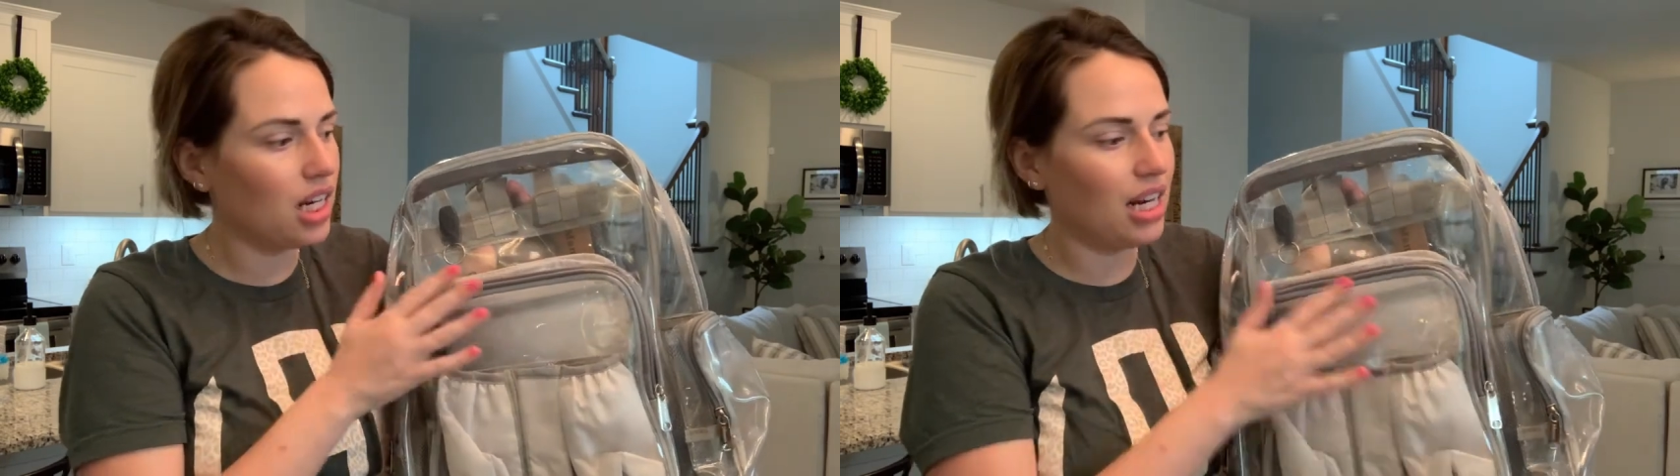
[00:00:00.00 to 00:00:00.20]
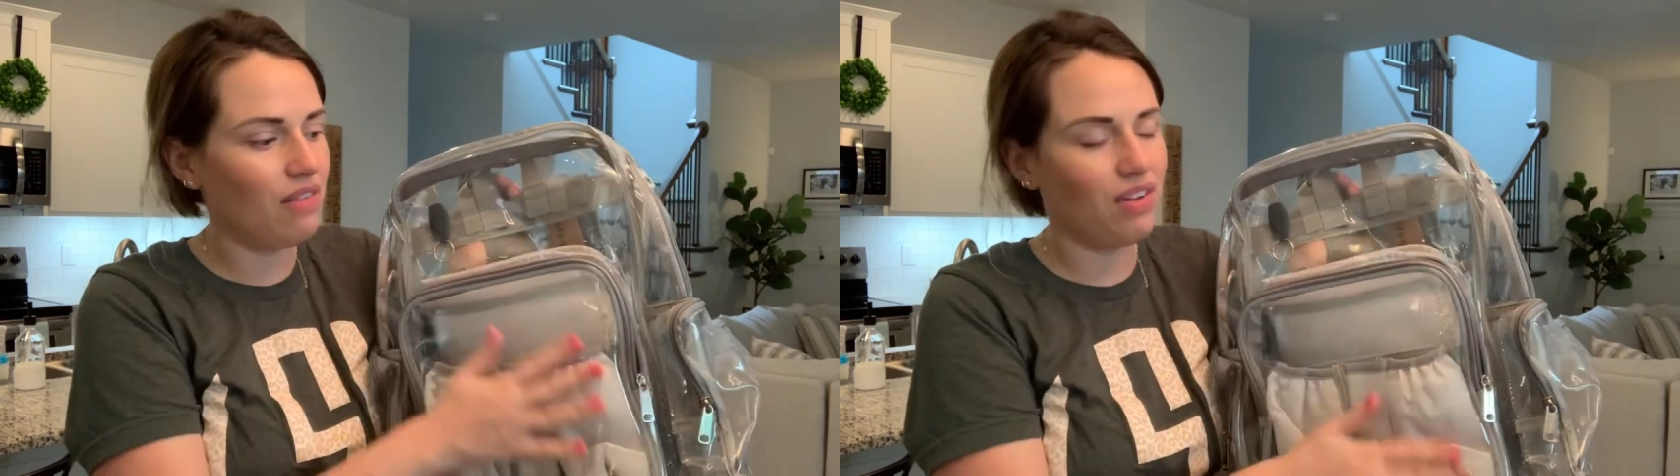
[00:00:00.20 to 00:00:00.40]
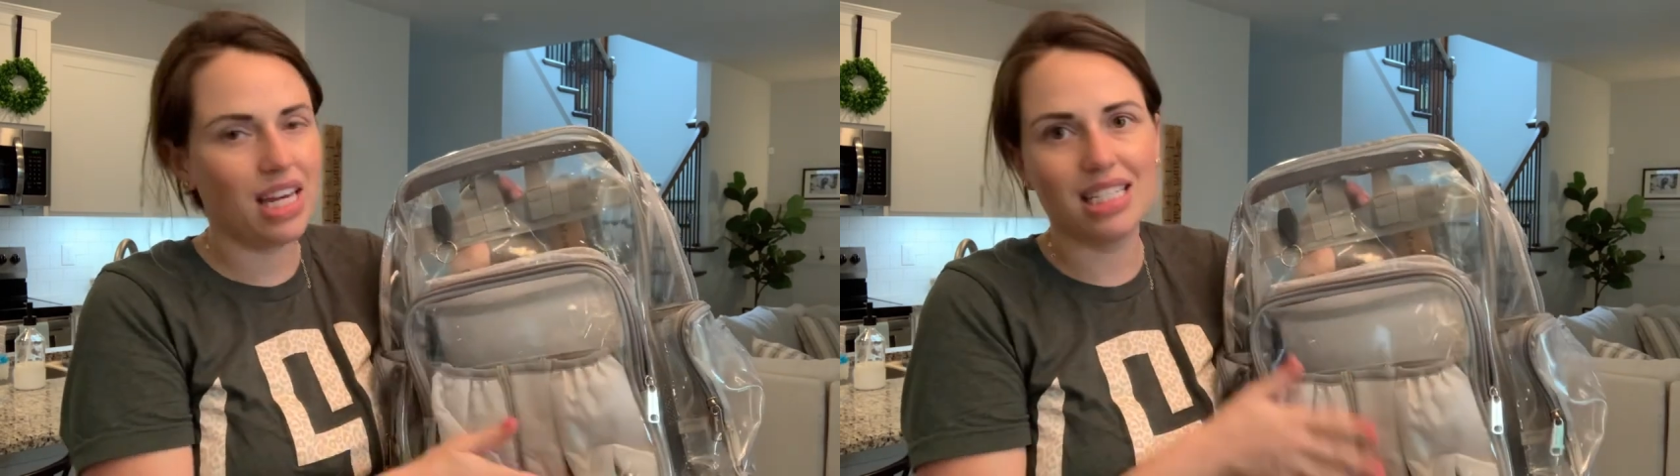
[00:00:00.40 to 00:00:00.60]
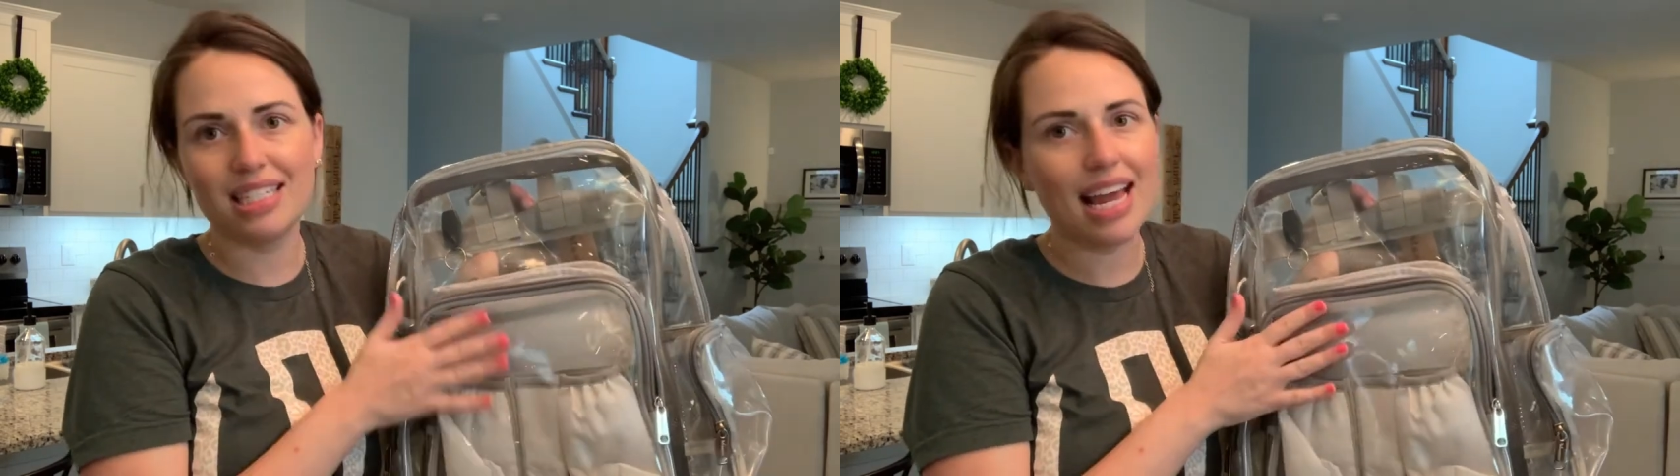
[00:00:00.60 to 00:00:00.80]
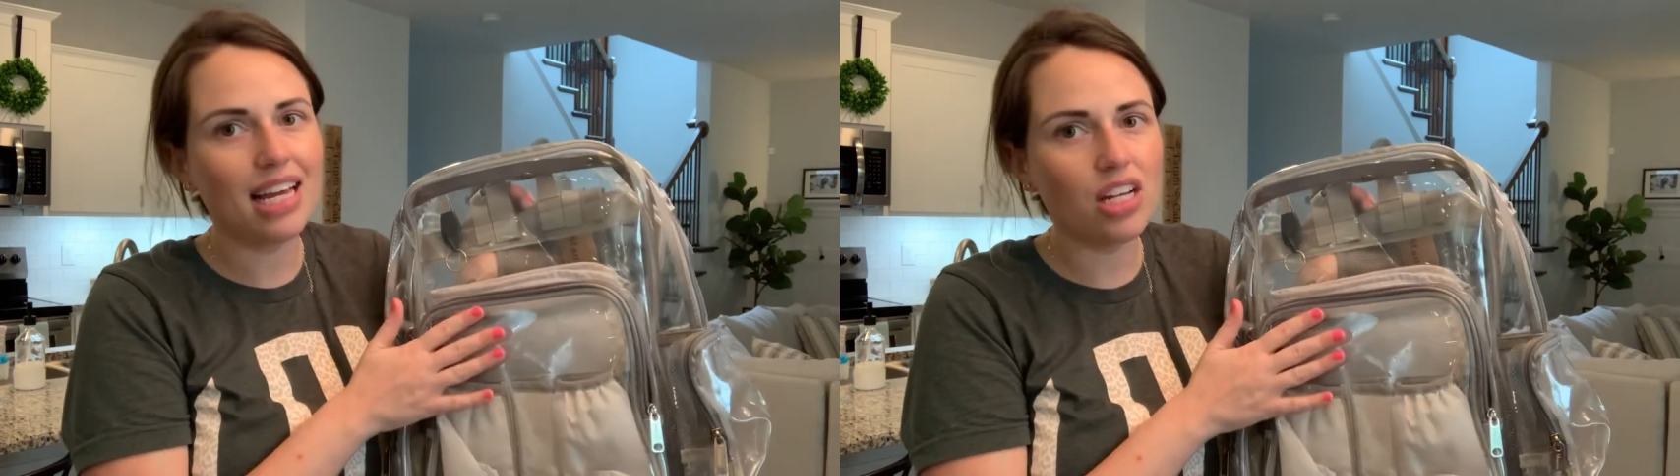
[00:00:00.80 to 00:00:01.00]
And if it gets
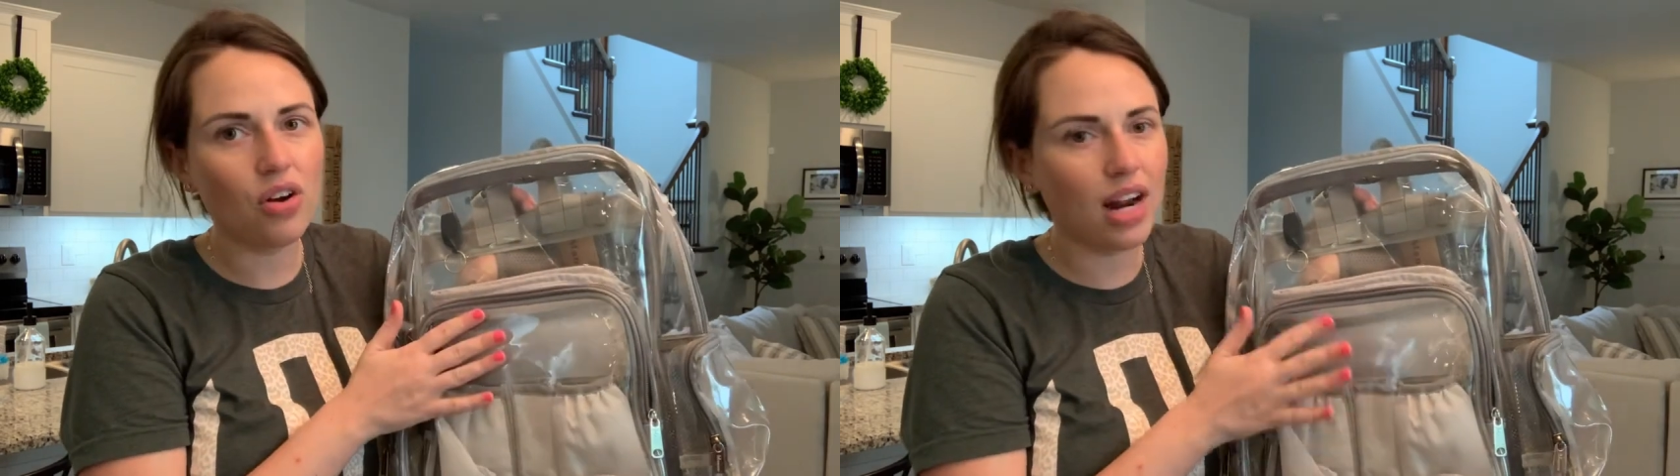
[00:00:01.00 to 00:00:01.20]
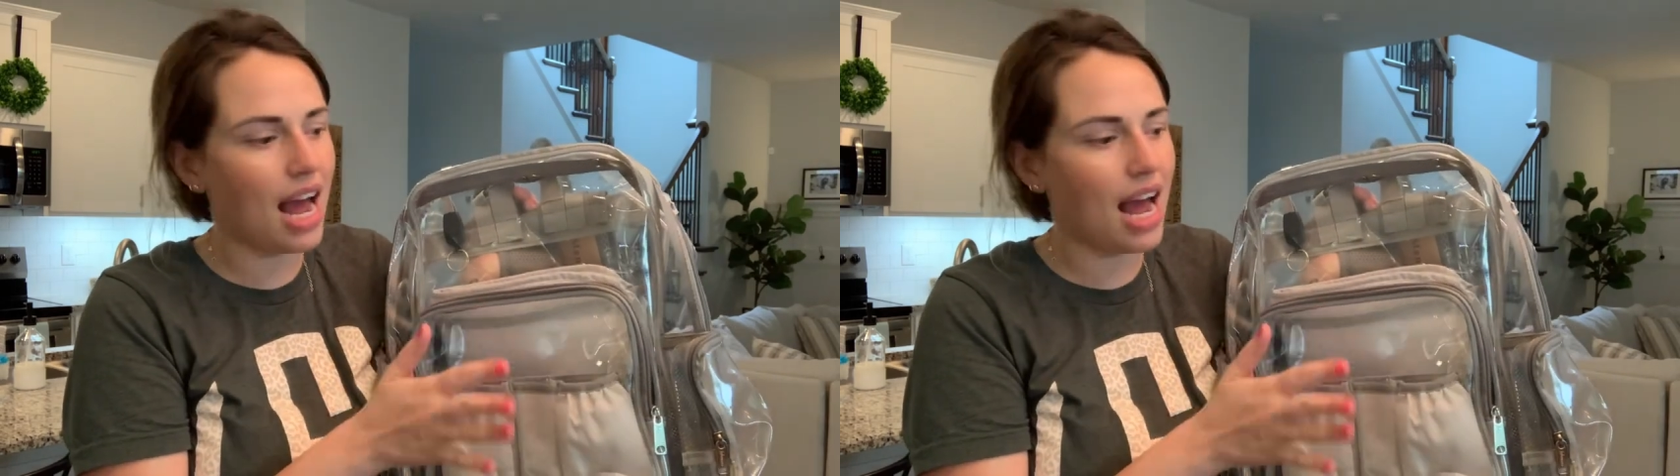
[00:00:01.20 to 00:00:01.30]
sand on it,